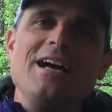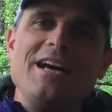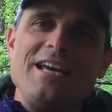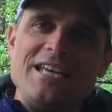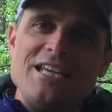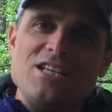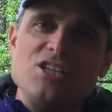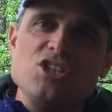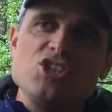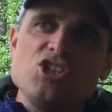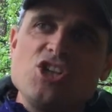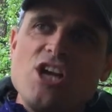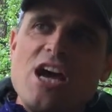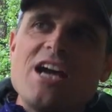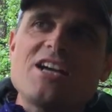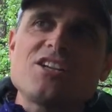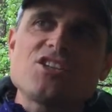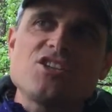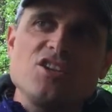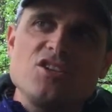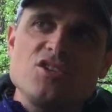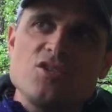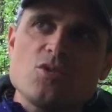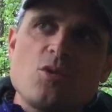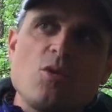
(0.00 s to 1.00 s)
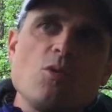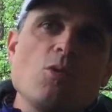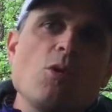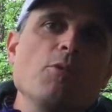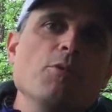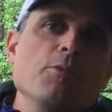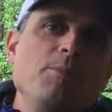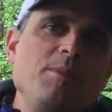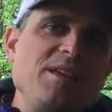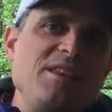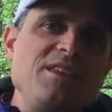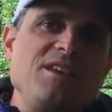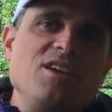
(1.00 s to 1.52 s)
injections, or what
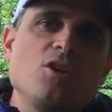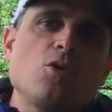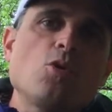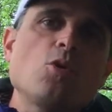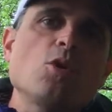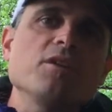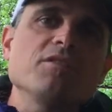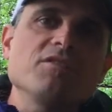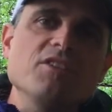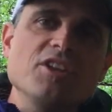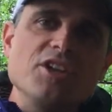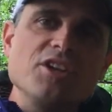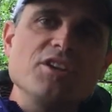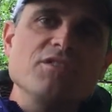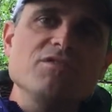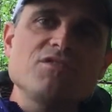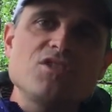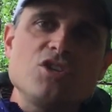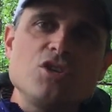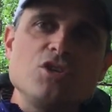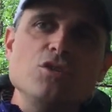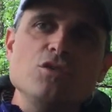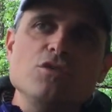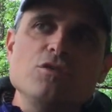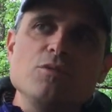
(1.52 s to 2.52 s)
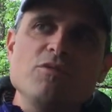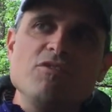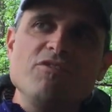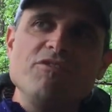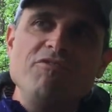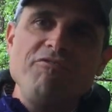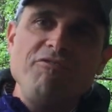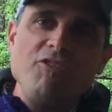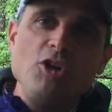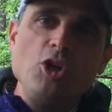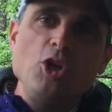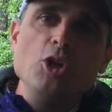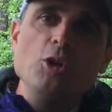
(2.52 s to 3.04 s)
would be the equivalent of two
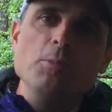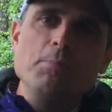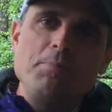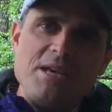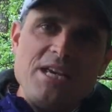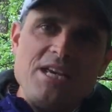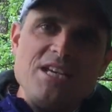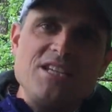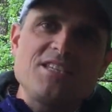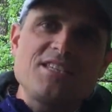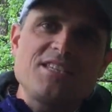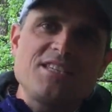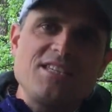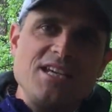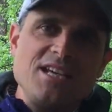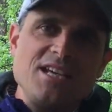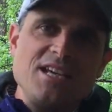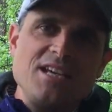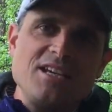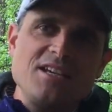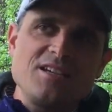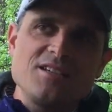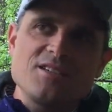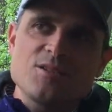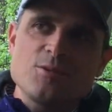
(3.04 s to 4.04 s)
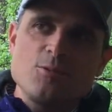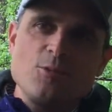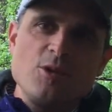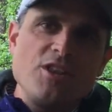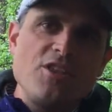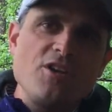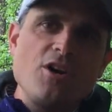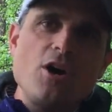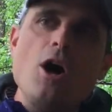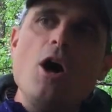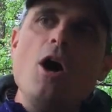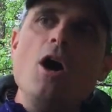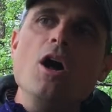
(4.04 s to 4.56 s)
full bee stings with
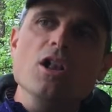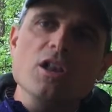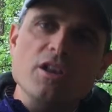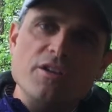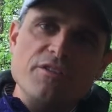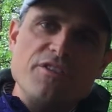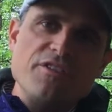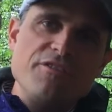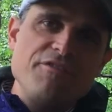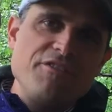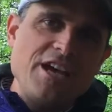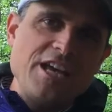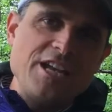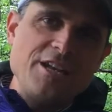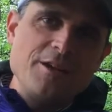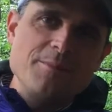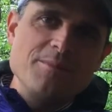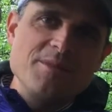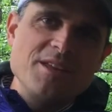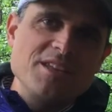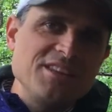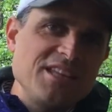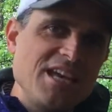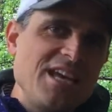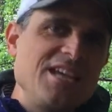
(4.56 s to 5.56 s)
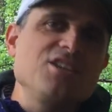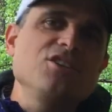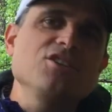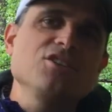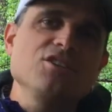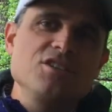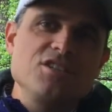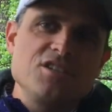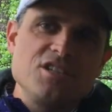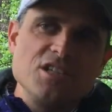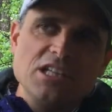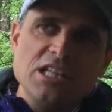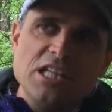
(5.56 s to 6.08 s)
all of the venom that they
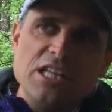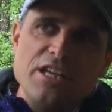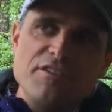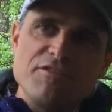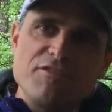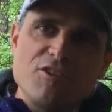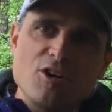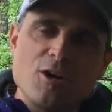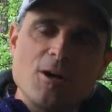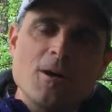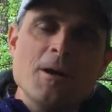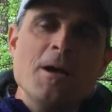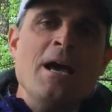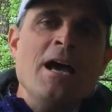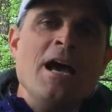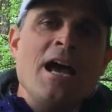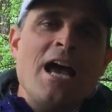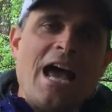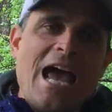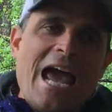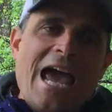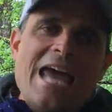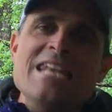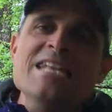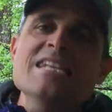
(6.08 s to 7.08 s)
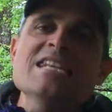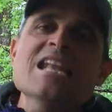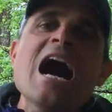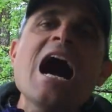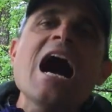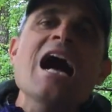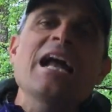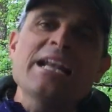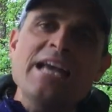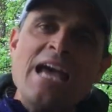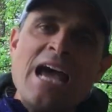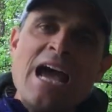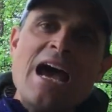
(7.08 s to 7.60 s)
could deliver and
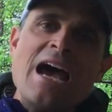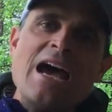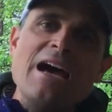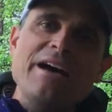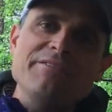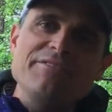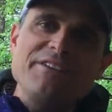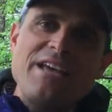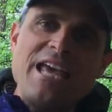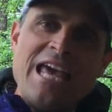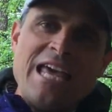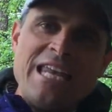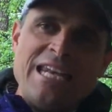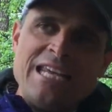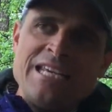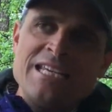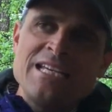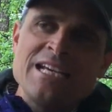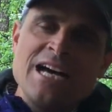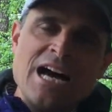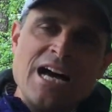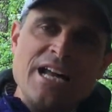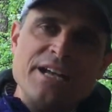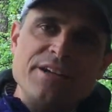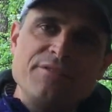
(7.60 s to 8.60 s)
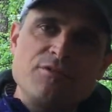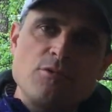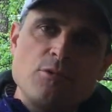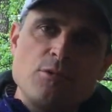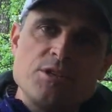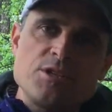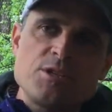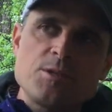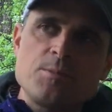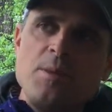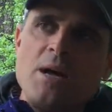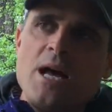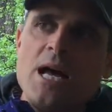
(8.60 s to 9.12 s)
not have any kind of a
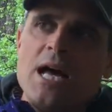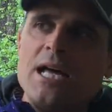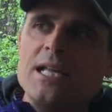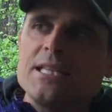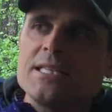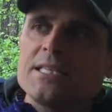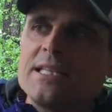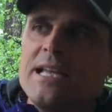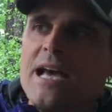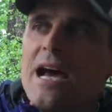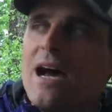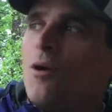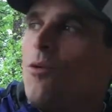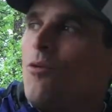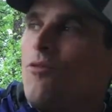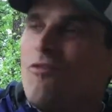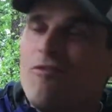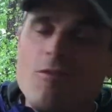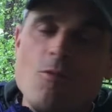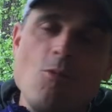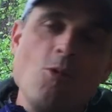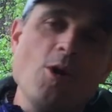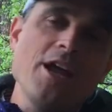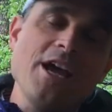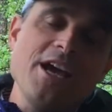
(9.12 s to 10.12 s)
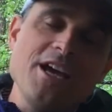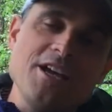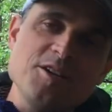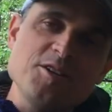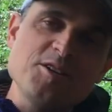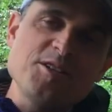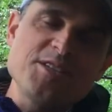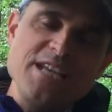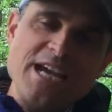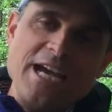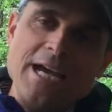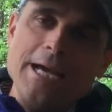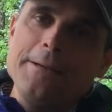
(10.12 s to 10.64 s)
response. Now, from what I
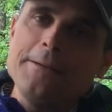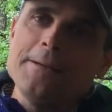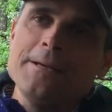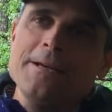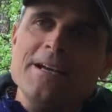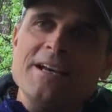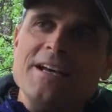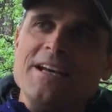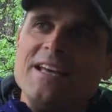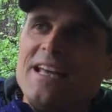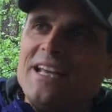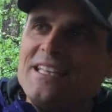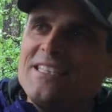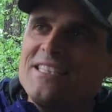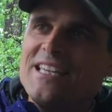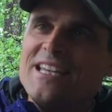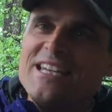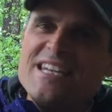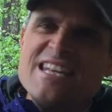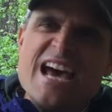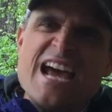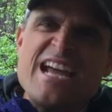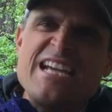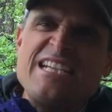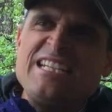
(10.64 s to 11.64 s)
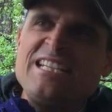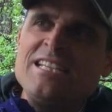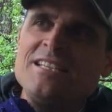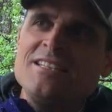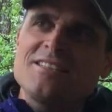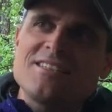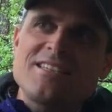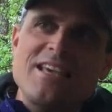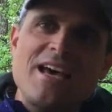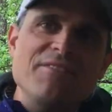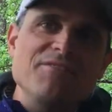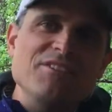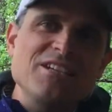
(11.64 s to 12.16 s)
understand, it's a
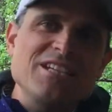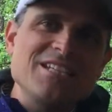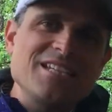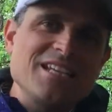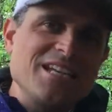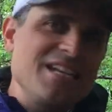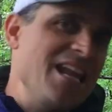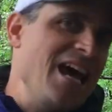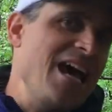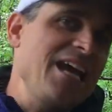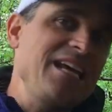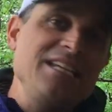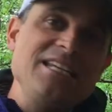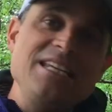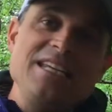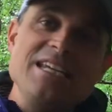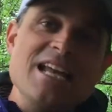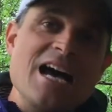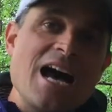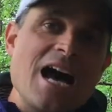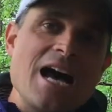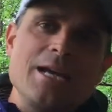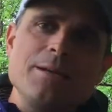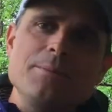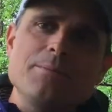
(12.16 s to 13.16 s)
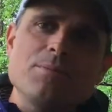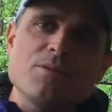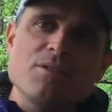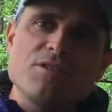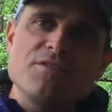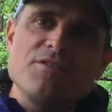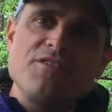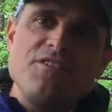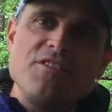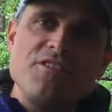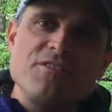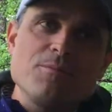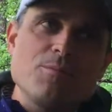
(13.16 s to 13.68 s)
97 to
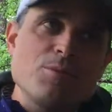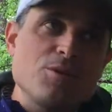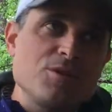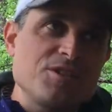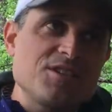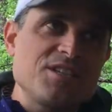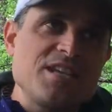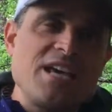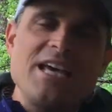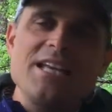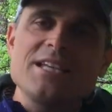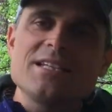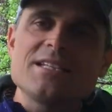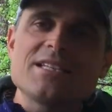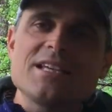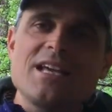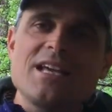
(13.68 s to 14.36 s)
99%